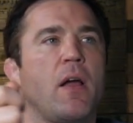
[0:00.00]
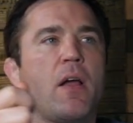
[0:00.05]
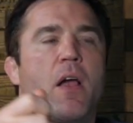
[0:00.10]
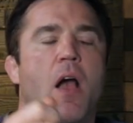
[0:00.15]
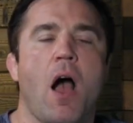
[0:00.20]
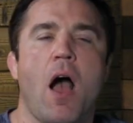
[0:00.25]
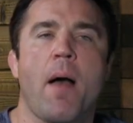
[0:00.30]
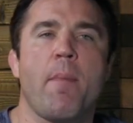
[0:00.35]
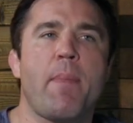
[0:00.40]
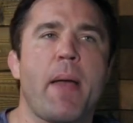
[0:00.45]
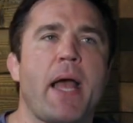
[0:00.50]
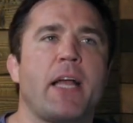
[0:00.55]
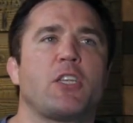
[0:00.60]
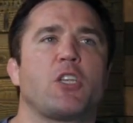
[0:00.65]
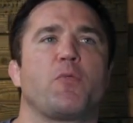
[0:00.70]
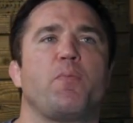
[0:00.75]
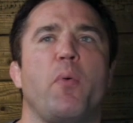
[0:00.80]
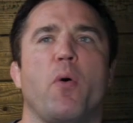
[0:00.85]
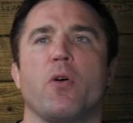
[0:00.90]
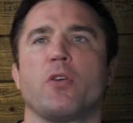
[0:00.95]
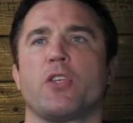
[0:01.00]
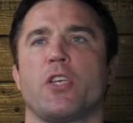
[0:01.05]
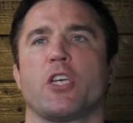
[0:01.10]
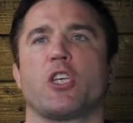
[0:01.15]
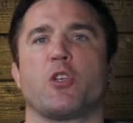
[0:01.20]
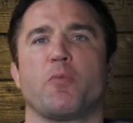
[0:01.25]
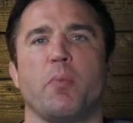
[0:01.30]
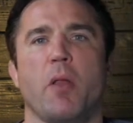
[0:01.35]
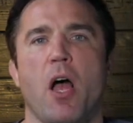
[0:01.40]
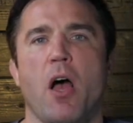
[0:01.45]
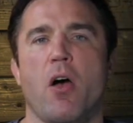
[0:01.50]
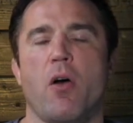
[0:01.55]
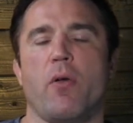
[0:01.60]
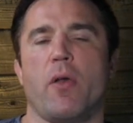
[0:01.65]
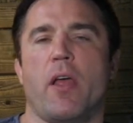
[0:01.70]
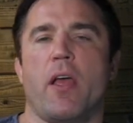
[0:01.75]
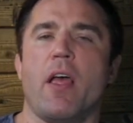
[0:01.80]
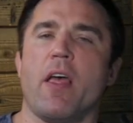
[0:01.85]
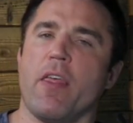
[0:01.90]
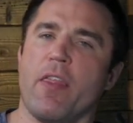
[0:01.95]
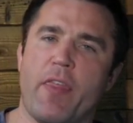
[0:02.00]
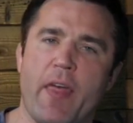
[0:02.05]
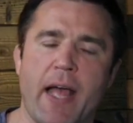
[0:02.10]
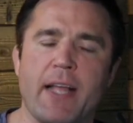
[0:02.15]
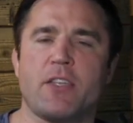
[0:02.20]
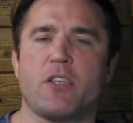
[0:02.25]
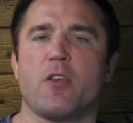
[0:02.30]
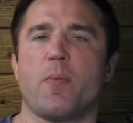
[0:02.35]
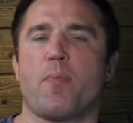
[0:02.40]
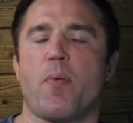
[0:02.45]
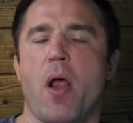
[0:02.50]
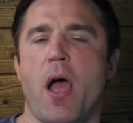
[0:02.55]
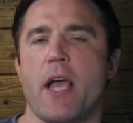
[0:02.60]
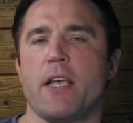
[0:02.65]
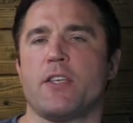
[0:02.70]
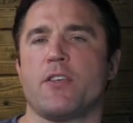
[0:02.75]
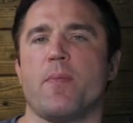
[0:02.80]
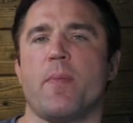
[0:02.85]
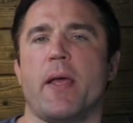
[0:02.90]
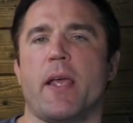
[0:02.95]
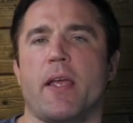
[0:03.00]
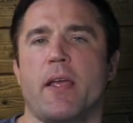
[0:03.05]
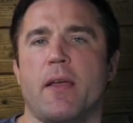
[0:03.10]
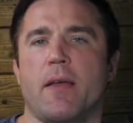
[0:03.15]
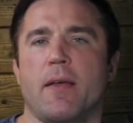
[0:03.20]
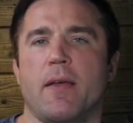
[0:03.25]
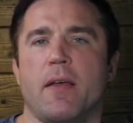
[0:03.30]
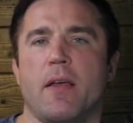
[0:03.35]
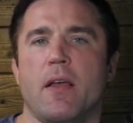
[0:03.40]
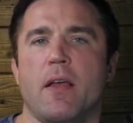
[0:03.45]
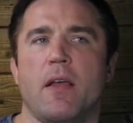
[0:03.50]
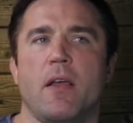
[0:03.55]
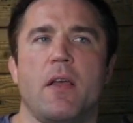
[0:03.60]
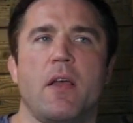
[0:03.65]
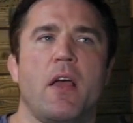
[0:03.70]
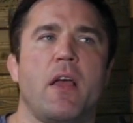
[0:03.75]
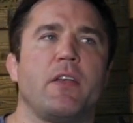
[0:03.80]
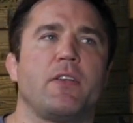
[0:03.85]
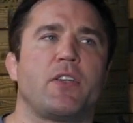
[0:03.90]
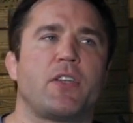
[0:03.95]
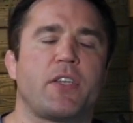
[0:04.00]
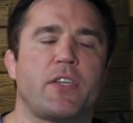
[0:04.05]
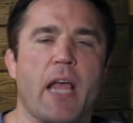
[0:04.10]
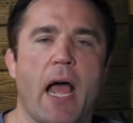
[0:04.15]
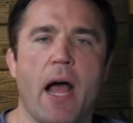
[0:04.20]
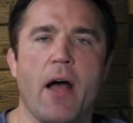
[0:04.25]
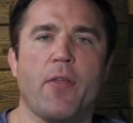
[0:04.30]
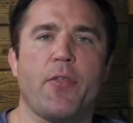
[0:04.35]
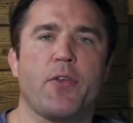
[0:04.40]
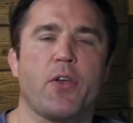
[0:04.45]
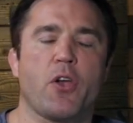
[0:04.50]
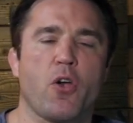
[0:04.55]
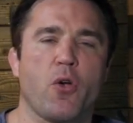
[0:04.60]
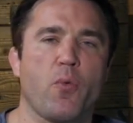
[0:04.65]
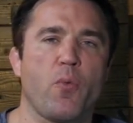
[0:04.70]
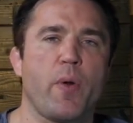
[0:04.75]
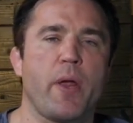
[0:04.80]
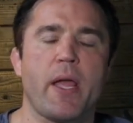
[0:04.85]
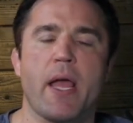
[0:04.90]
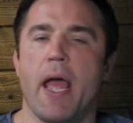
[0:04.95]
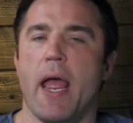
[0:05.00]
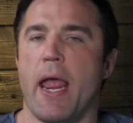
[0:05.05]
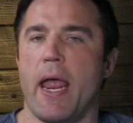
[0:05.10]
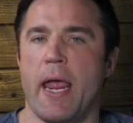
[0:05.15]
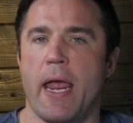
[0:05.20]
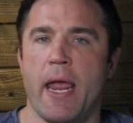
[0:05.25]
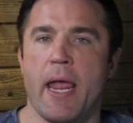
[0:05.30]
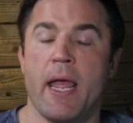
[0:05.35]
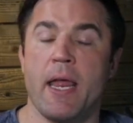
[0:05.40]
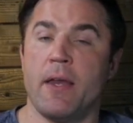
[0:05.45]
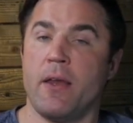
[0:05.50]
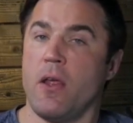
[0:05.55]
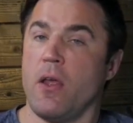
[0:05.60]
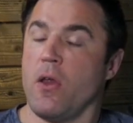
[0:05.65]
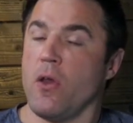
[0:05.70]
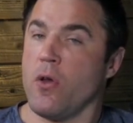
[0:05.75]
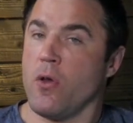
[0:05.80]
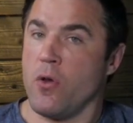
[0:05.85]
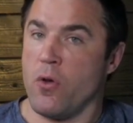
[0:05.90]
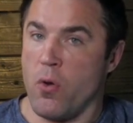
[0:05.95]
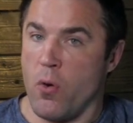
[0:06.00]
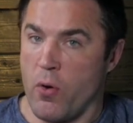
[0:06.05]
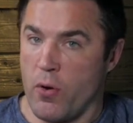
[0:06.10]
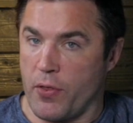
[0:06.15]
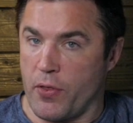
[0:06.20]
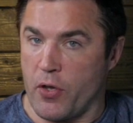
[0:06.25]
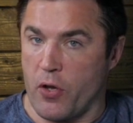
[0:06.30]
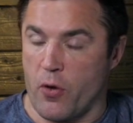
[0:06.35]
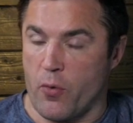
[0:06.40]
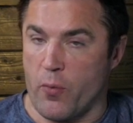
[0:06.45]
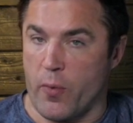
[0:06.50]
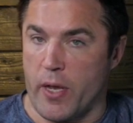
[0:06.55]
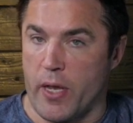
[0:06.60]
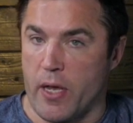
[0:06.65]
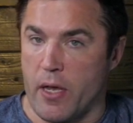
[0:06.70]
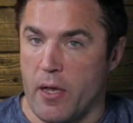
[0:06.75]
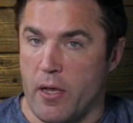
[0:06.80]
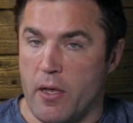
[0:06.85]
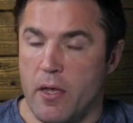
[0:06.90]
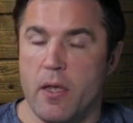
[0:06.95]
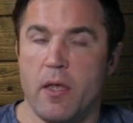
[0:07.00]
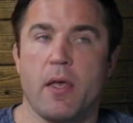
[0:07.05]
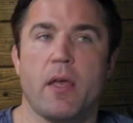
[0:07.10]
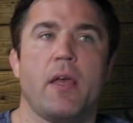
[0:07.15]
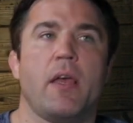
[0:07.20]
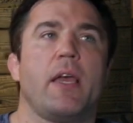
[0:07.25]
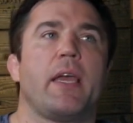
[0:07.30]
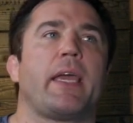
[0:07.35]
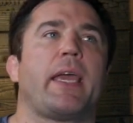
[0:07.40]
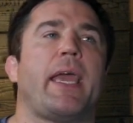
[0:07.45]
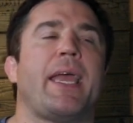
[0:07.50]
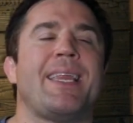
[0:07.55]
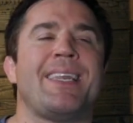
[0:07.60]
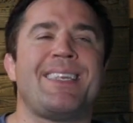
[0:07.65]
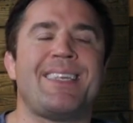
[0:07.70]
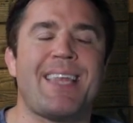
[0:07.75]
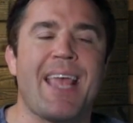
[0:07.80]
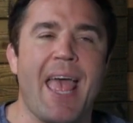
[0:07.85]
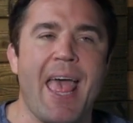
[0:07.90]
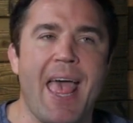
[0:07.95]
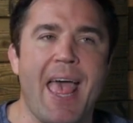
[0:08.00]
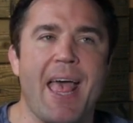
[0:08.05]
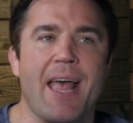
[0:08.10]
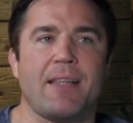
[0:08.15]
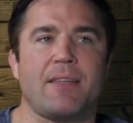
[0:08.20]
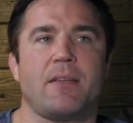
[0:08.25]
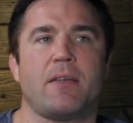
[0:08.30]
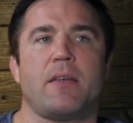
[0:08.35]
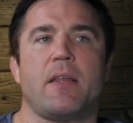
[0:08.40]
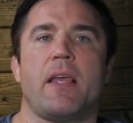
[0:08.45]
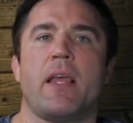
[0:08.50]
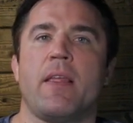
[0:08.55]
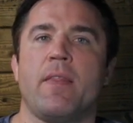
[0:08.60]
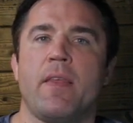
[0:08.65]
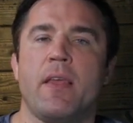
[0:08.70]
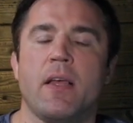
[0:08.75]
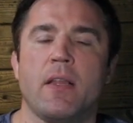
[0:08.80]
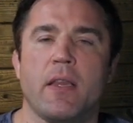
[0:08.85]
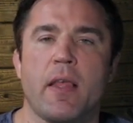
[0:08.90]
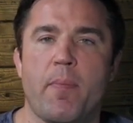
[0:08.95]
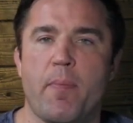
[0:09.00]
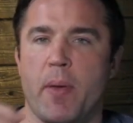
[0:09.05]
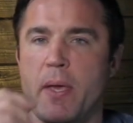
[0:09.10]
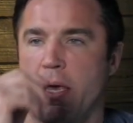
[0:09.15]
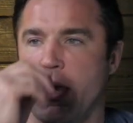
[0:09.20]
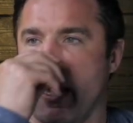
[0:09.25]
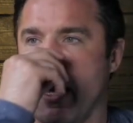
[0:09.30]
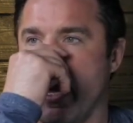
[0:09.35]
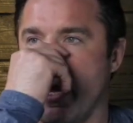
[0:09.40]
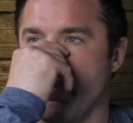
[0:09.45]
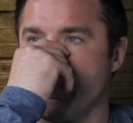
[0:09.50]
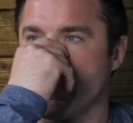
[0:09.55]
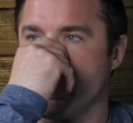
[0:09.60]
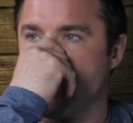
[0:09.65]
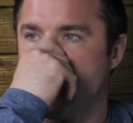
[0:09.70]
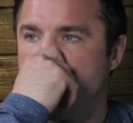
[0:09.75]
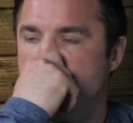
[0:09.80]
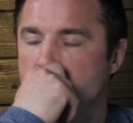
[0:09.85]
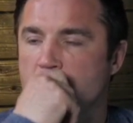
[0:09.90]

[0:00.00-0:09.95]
combat sports explode? That surprised me. South Korea and North Korea can test in the Olympic Games